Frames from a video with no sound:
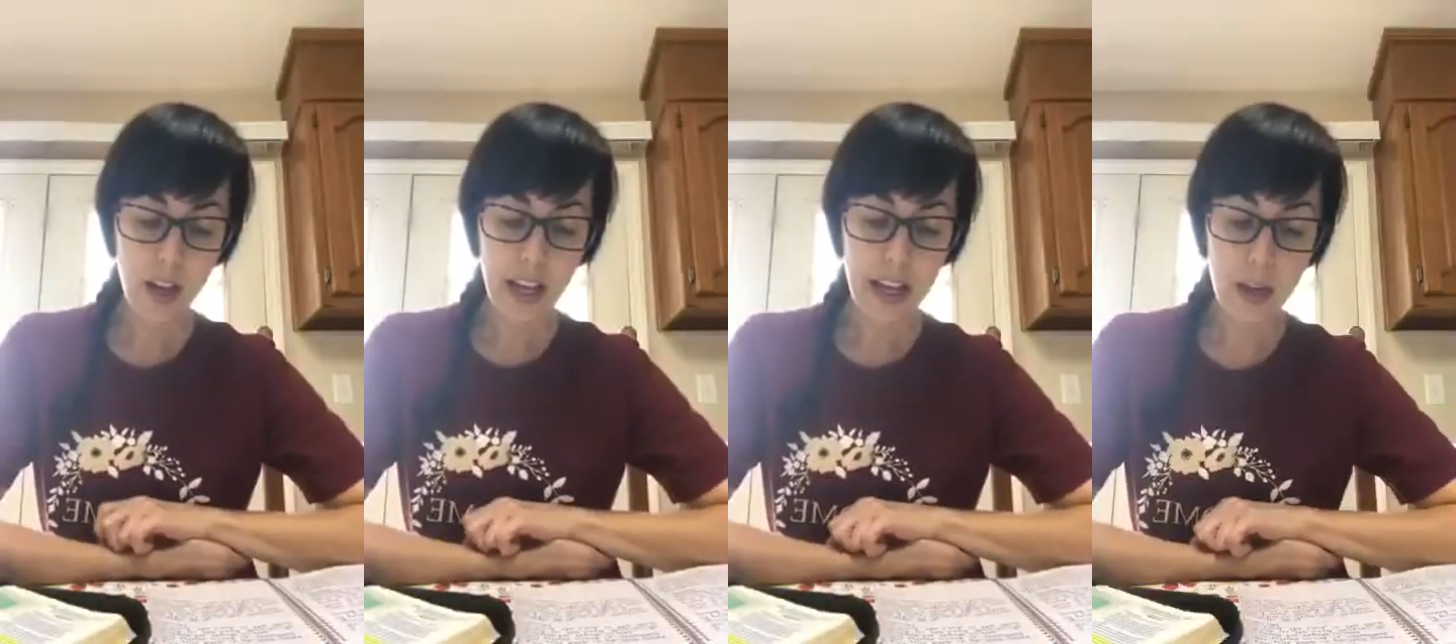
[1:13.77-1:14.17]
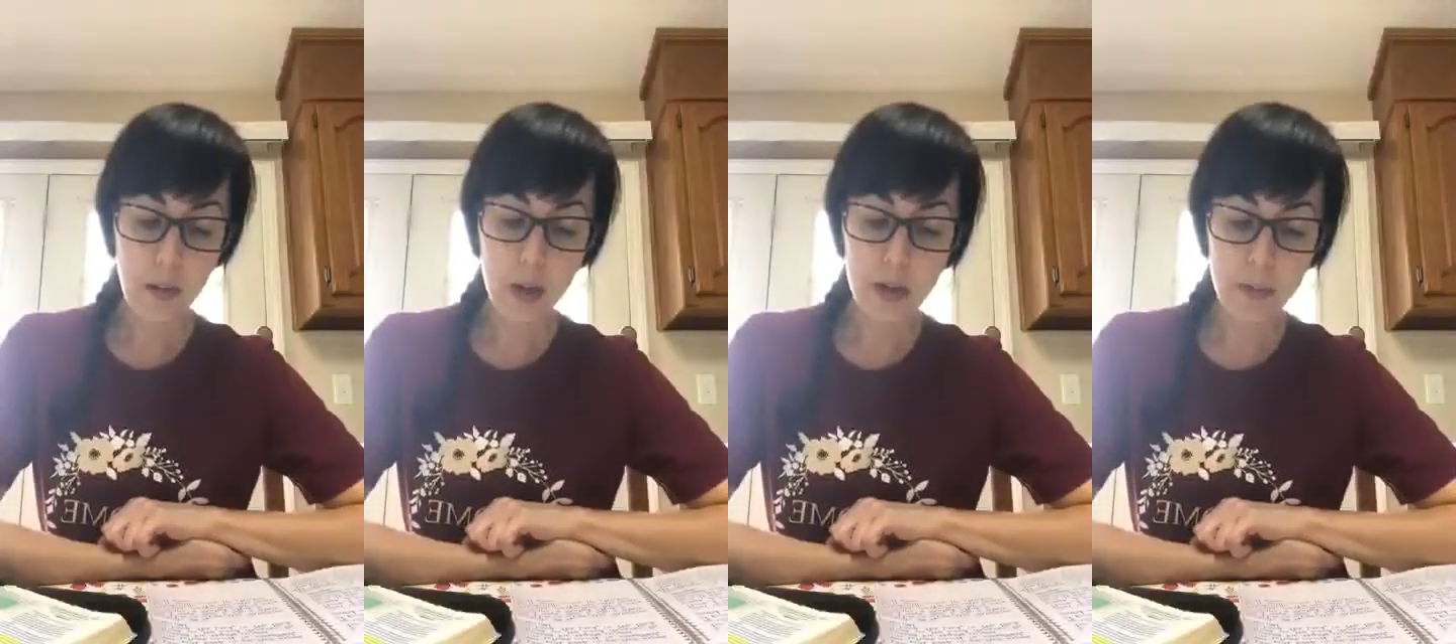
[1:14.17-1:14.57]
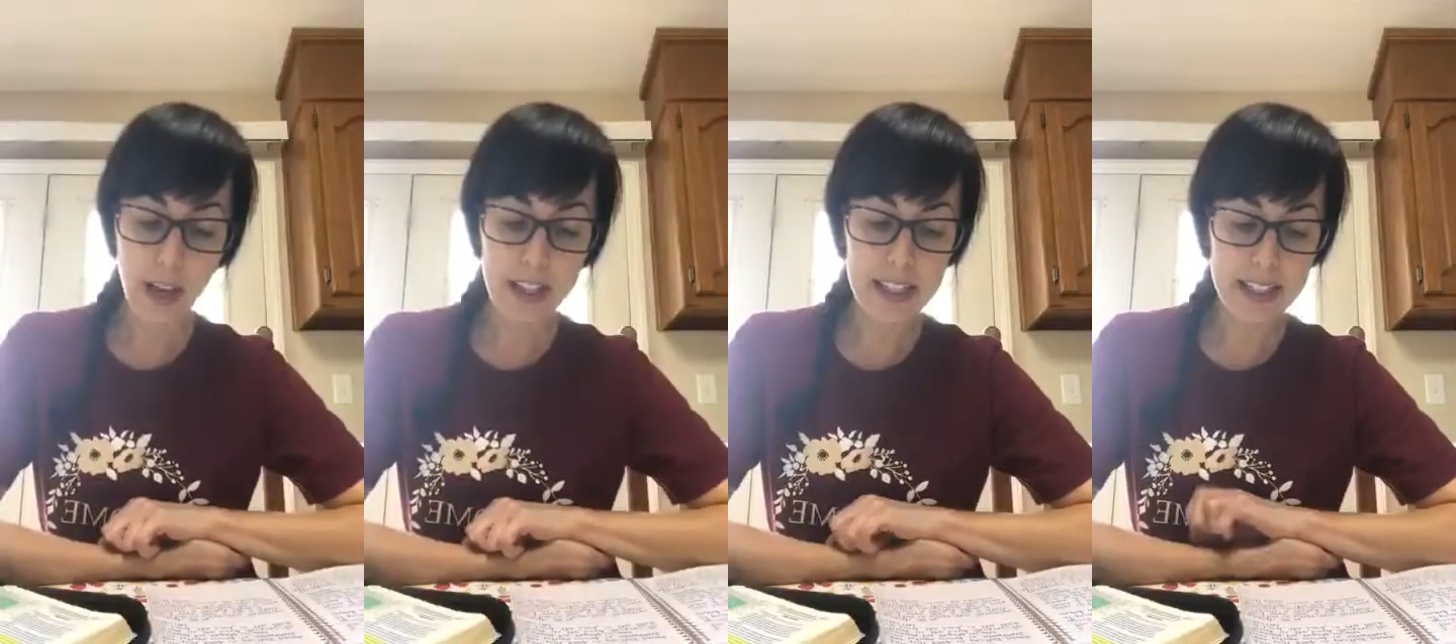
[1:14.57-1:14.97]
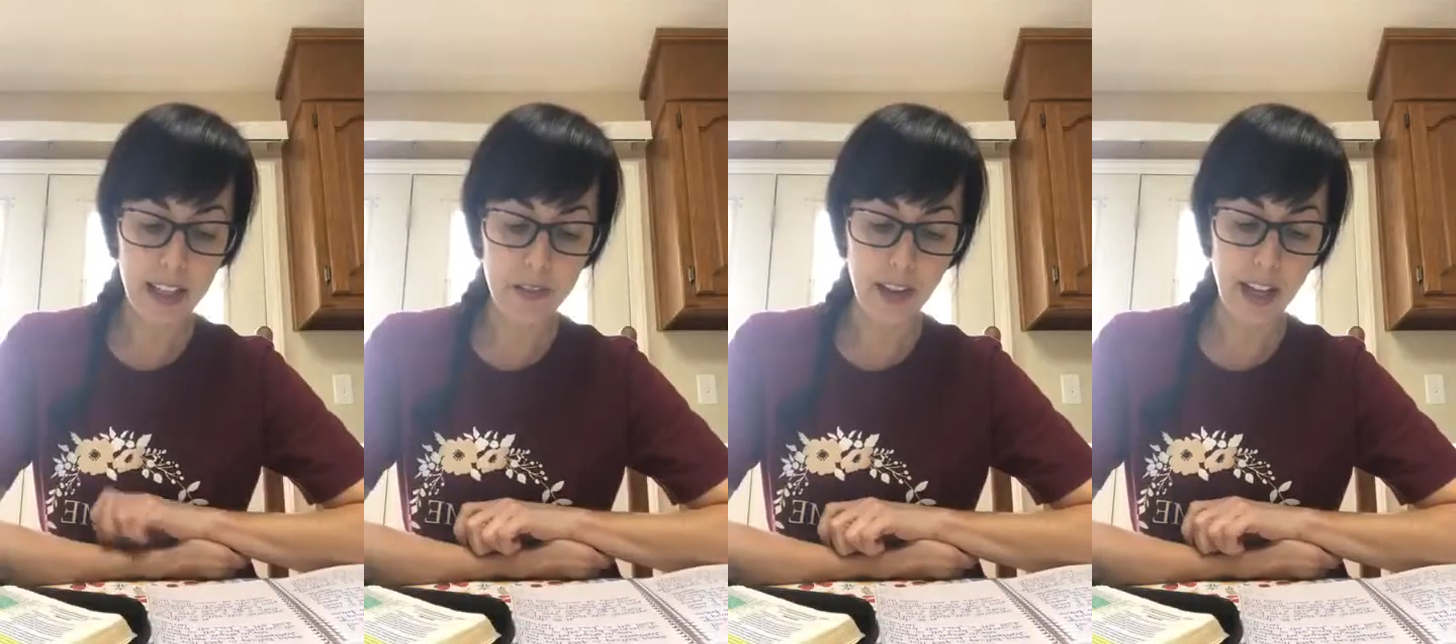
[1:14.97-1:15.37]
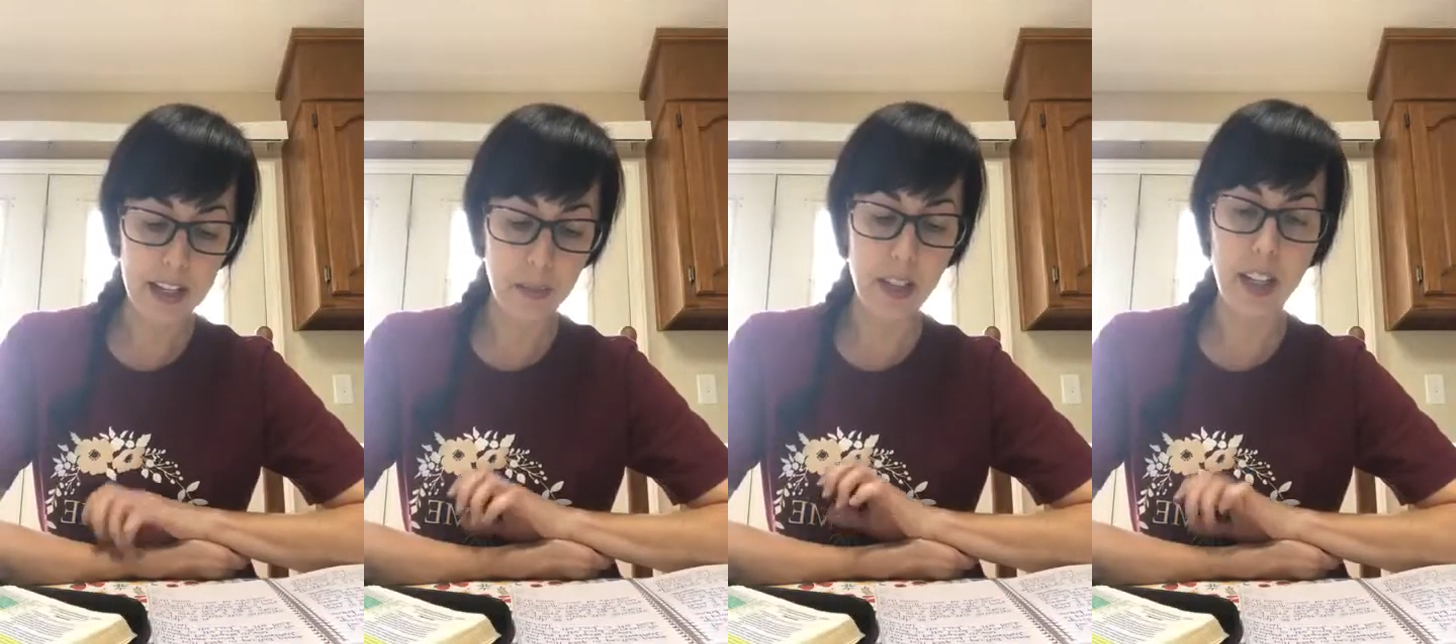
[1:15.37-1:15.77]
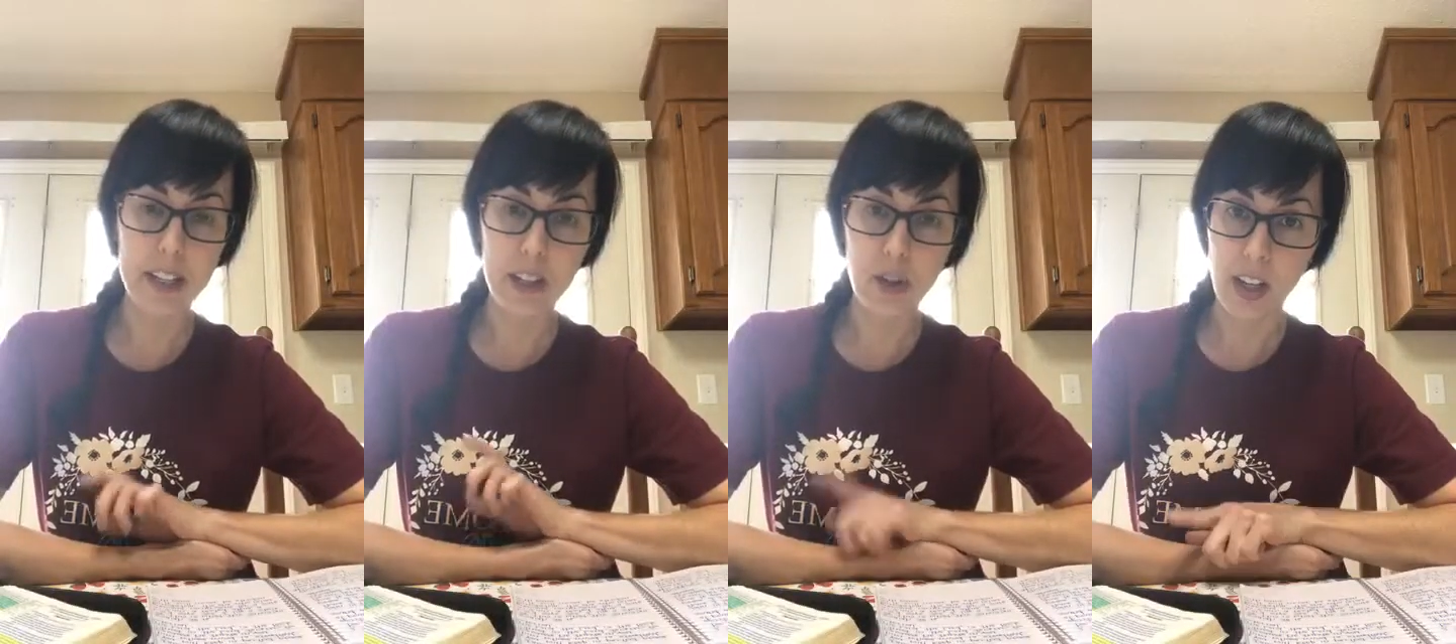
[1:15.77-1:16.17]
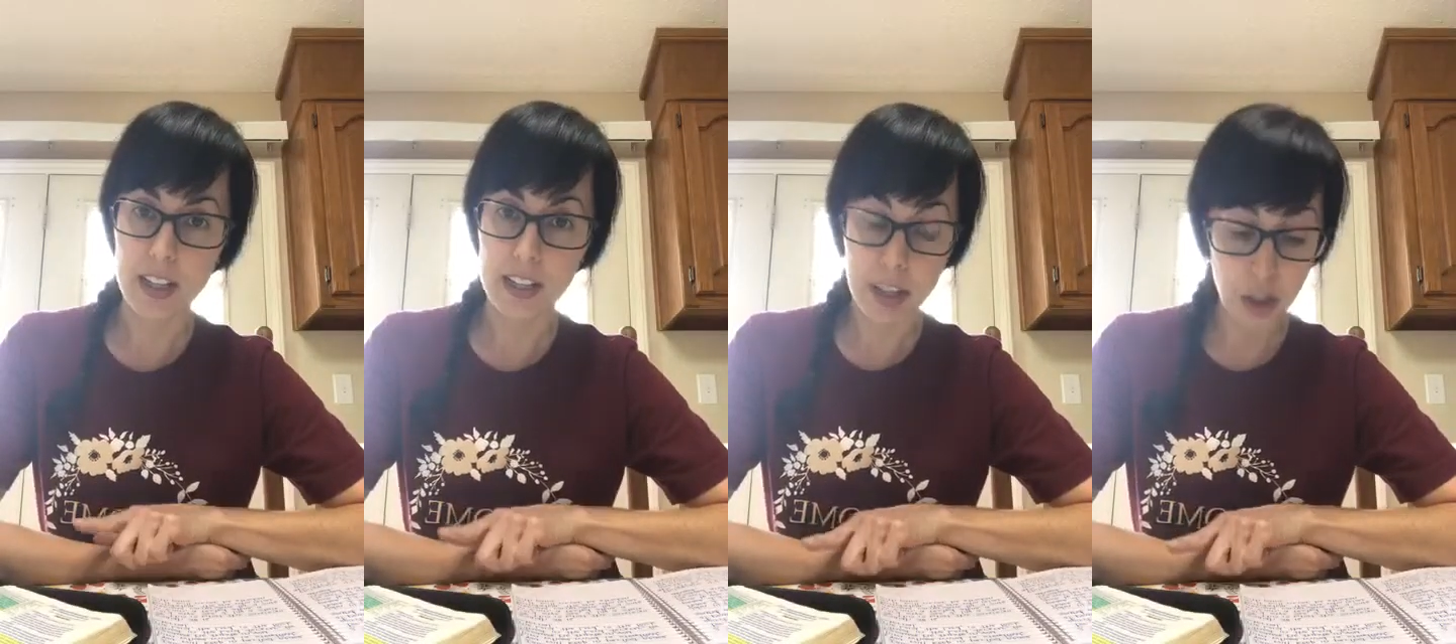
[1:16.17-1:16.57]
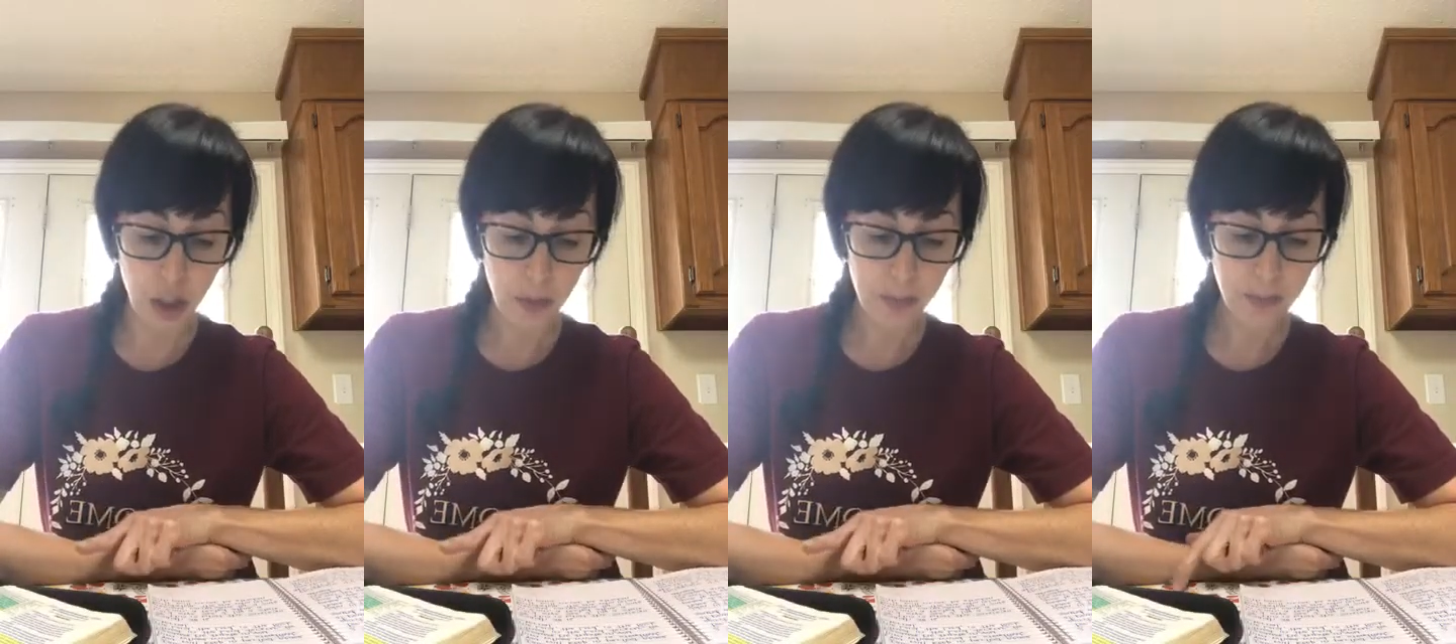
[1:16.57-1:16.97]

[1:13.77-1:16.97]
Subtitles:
him whose mind is steadfast because he trusts in you.